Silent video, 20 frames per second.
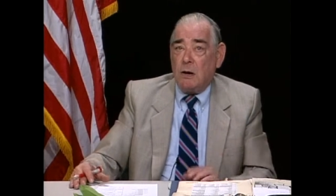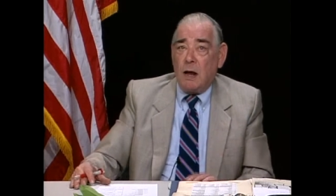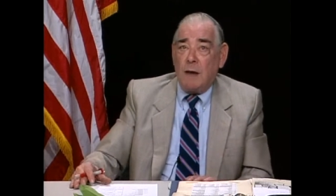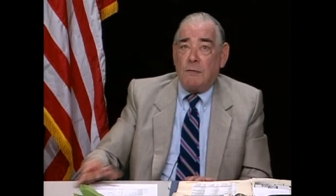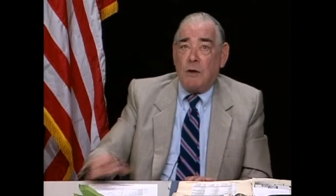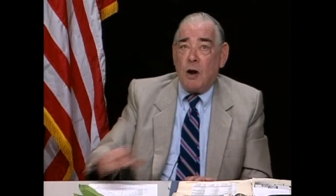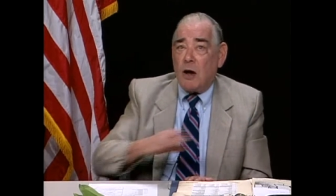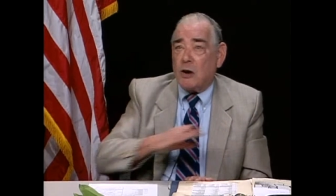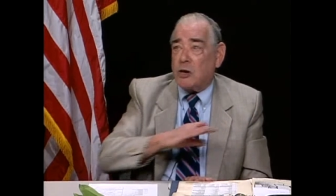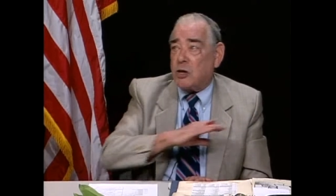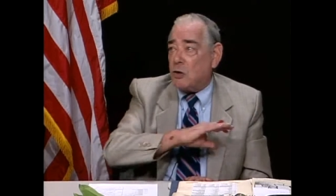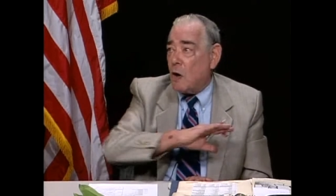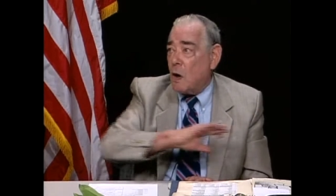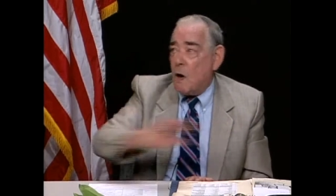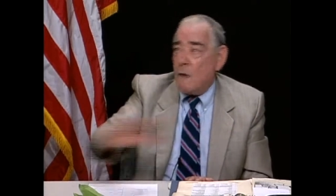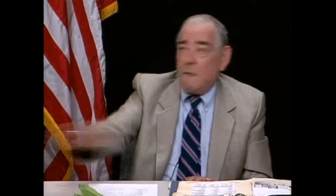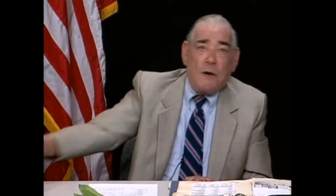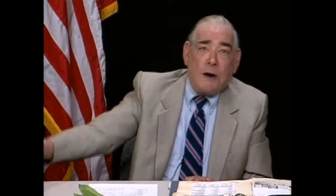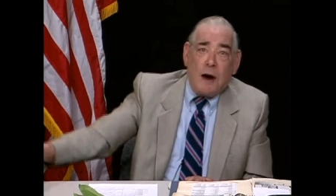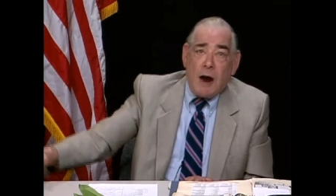They've lost
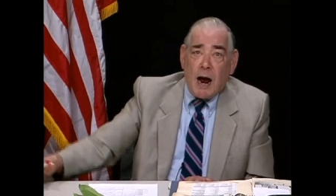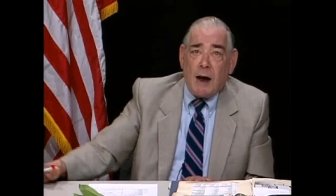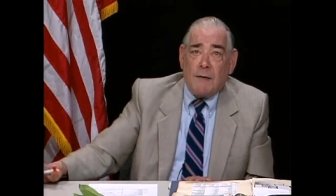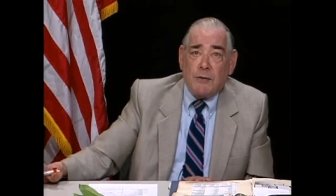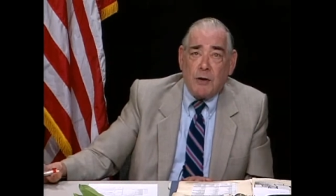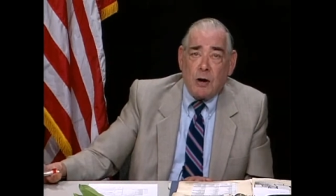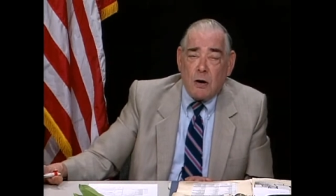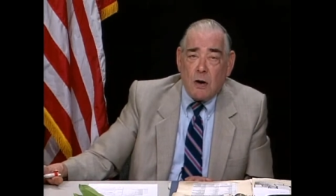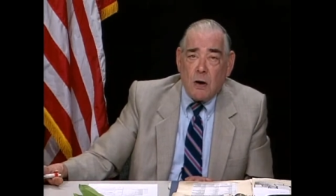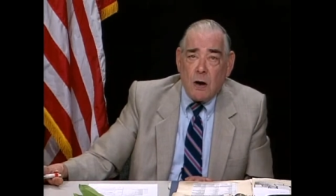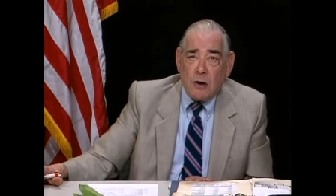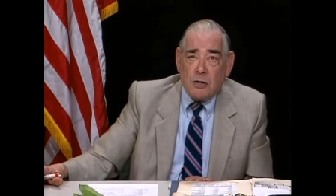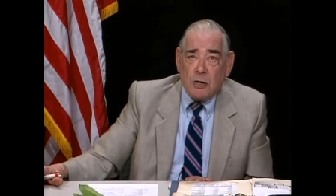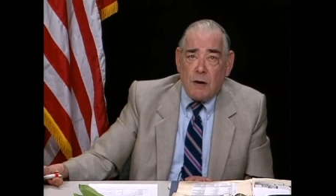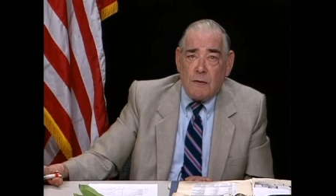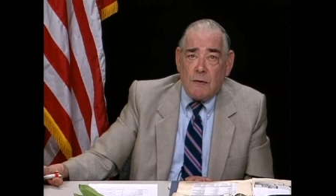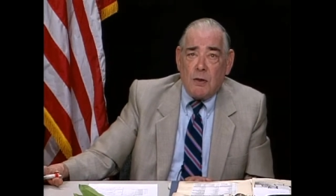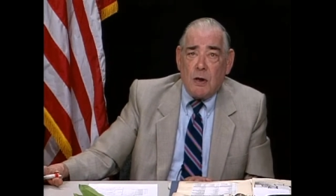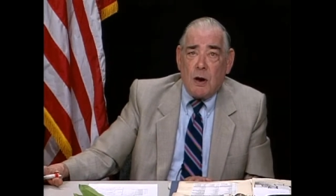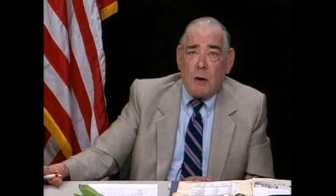over half the
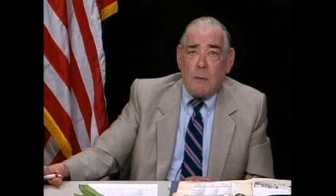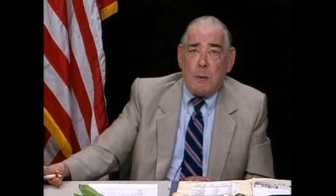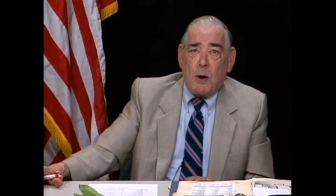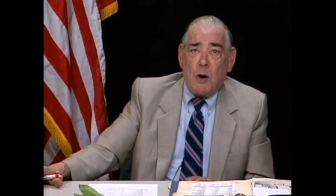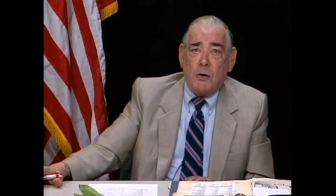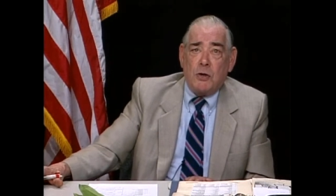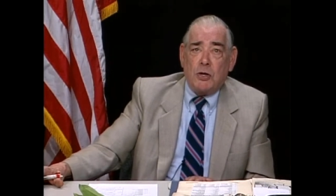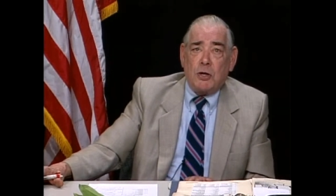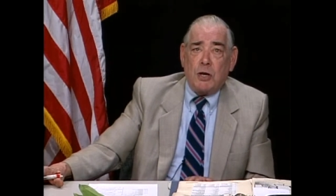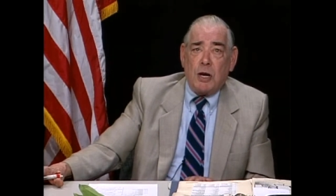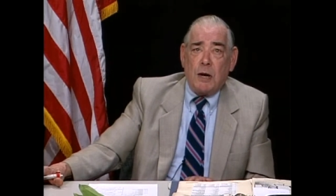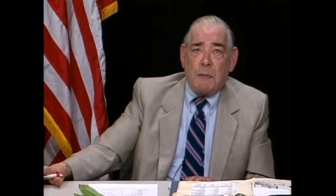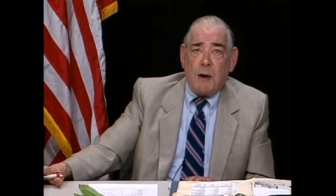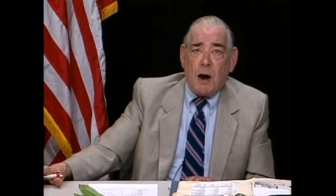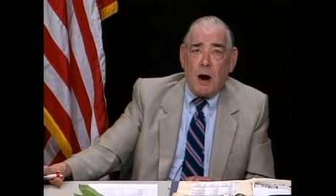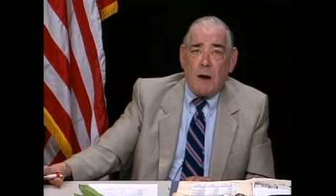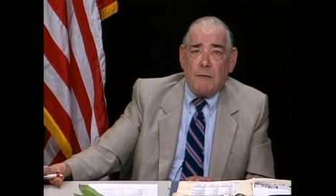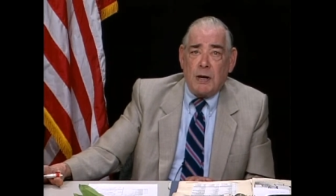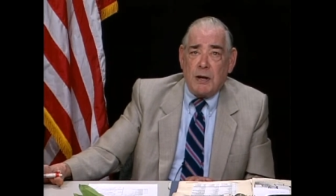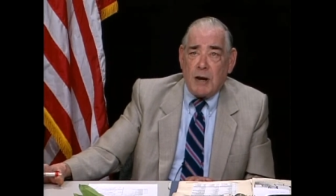cost of their purchasing
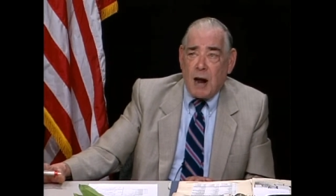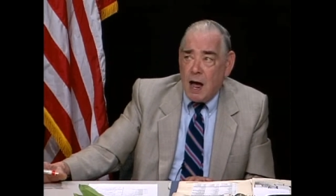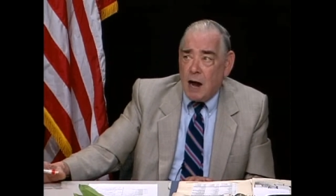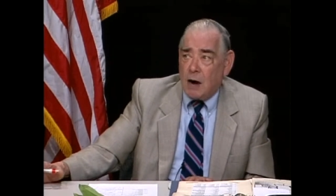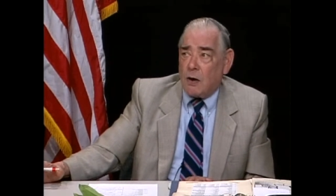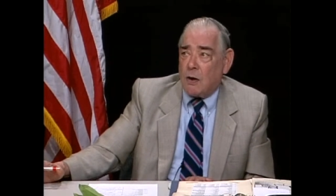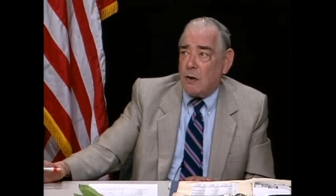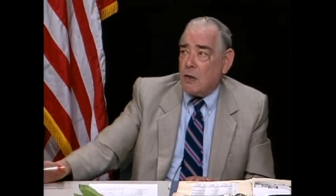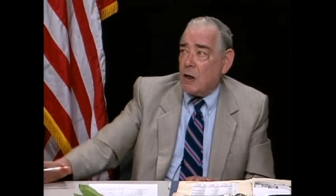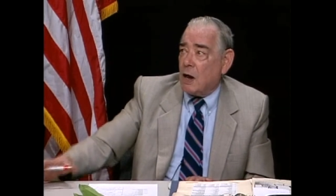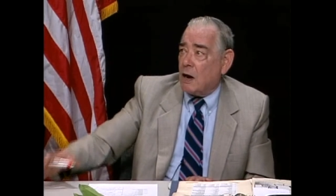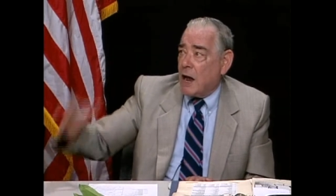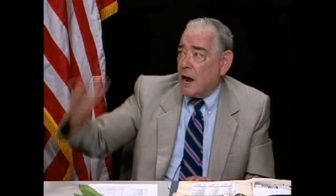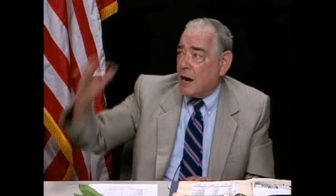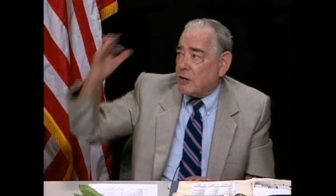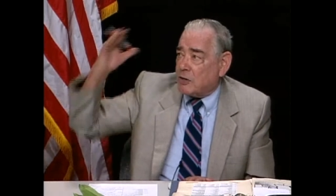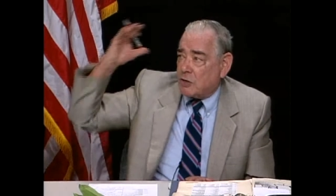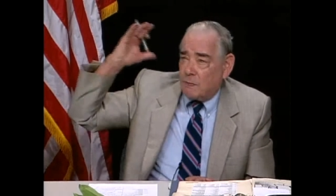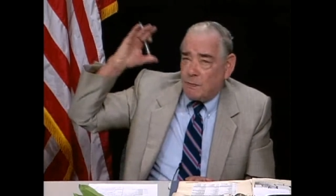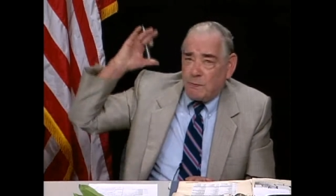power of a dollar in the
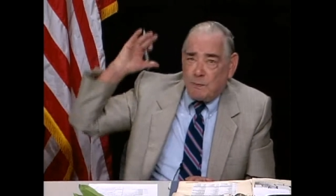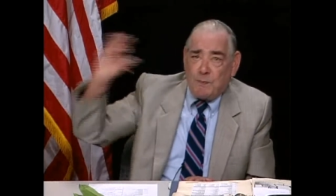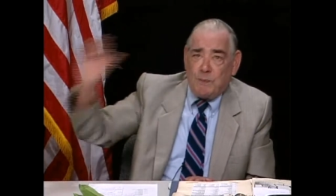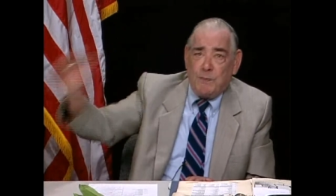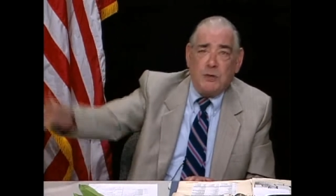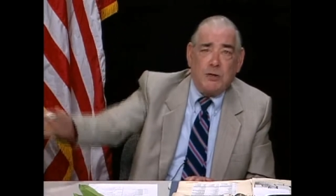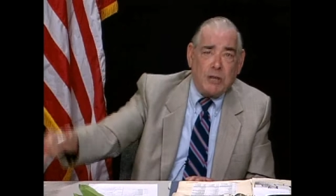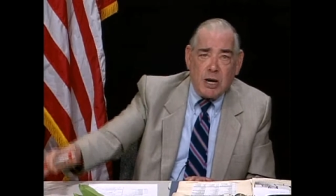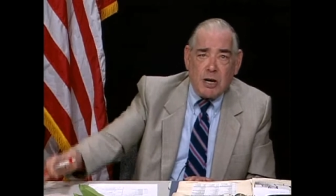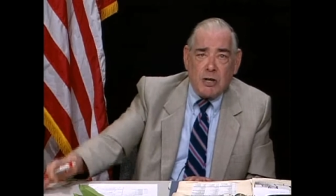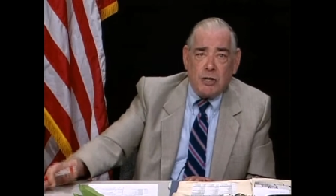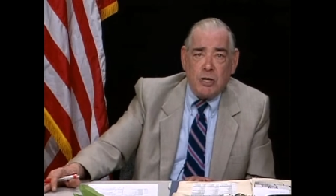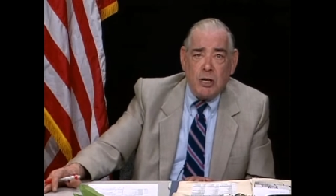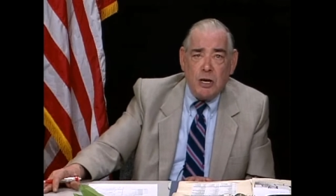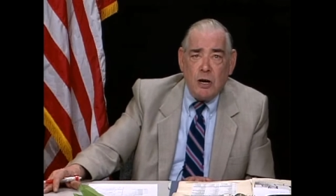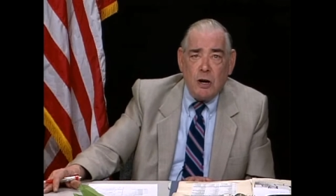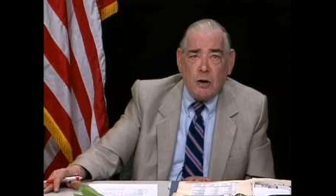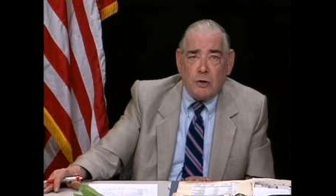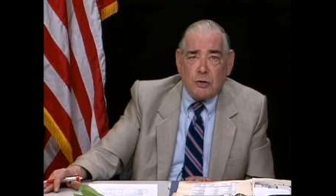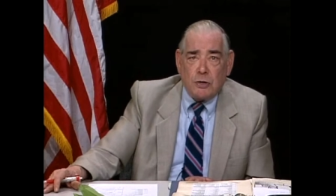last six
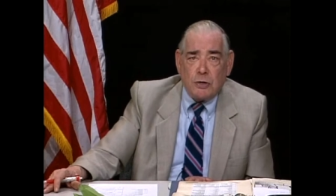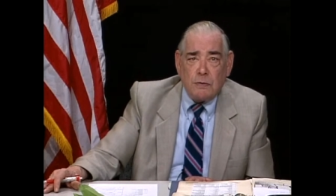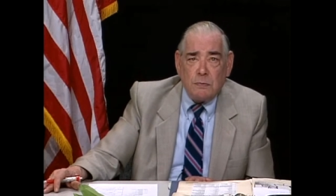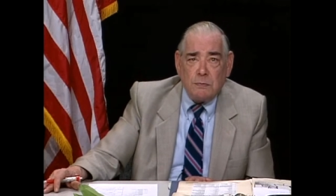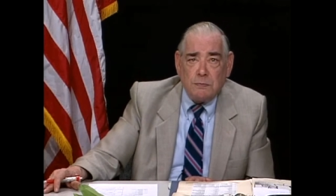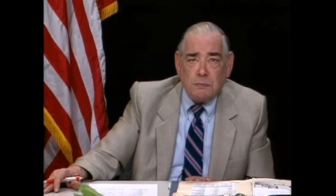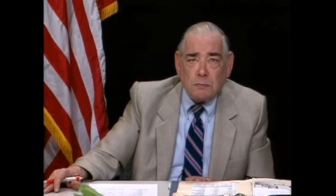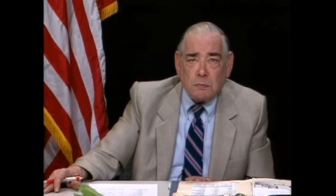years.